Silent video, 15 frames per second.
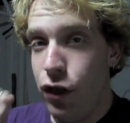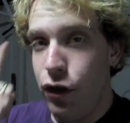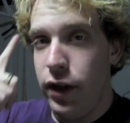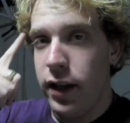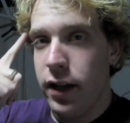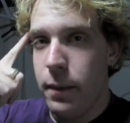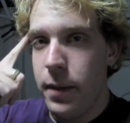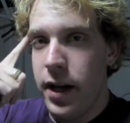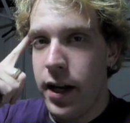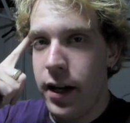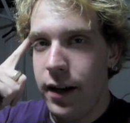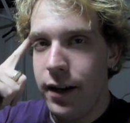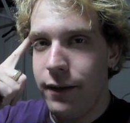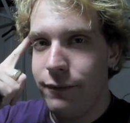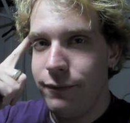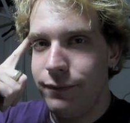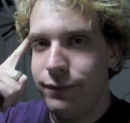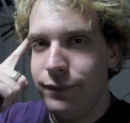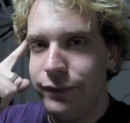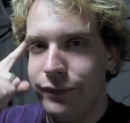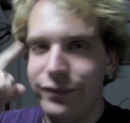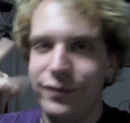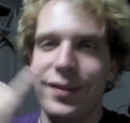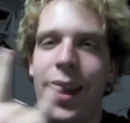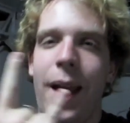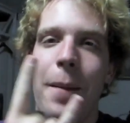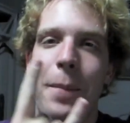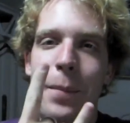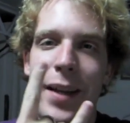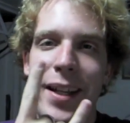Think about it.
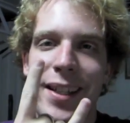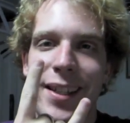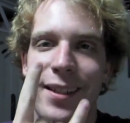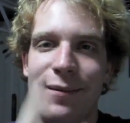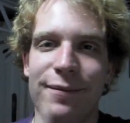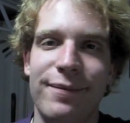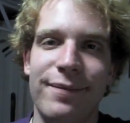Peace.